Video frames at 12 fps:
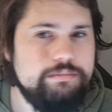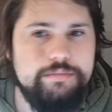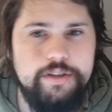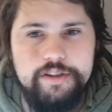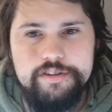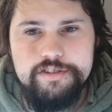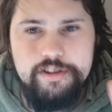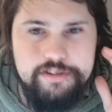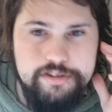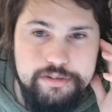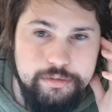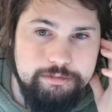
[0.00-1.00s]
Yeah, it says
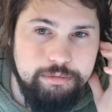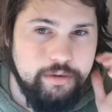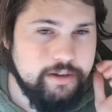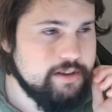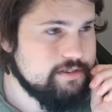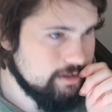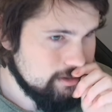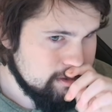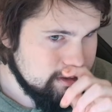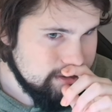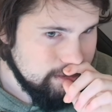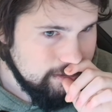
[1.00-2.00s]
it's doing 4K
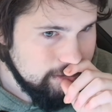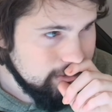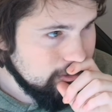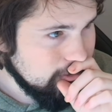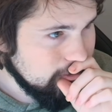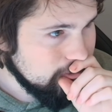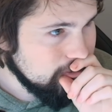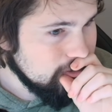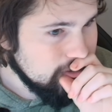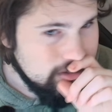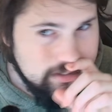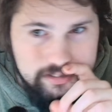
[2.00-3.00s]
60, so I don't know
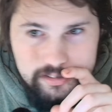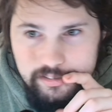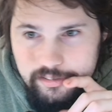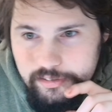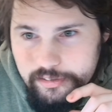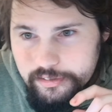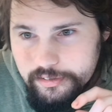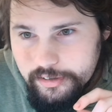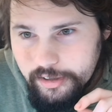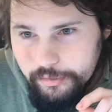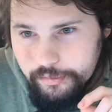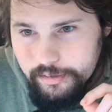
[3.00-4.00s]

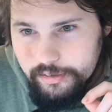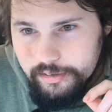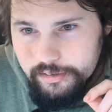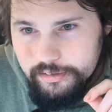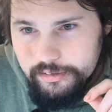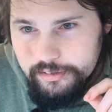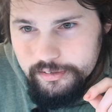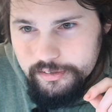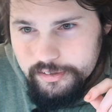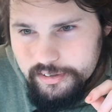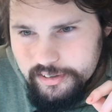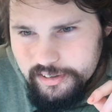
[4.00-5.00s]
how
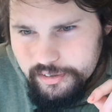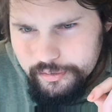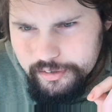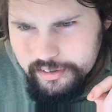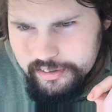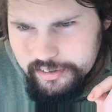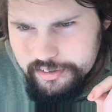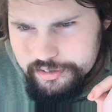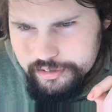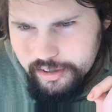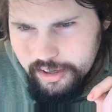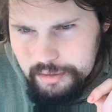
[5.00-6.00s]
good it is
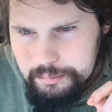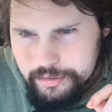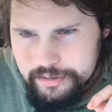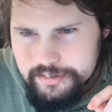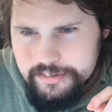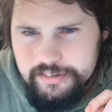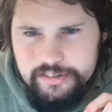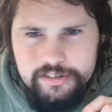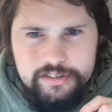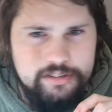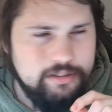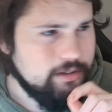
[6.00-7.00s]
or not, but
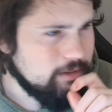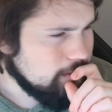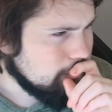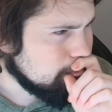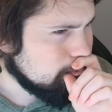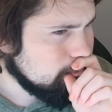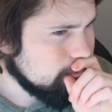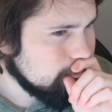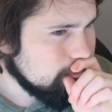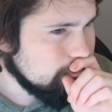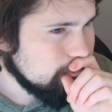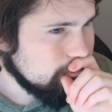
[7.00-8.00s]

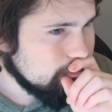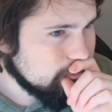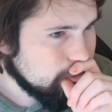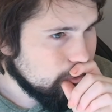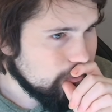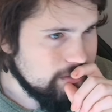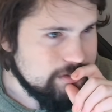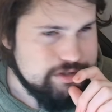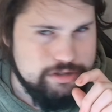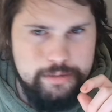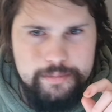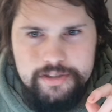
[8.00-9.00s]
we're only
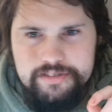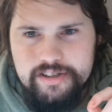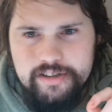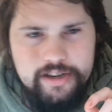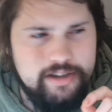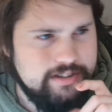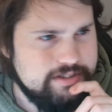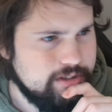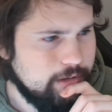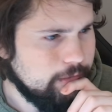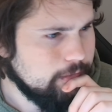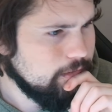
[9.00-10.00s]
streaming at 1080,
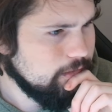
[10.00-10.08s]
so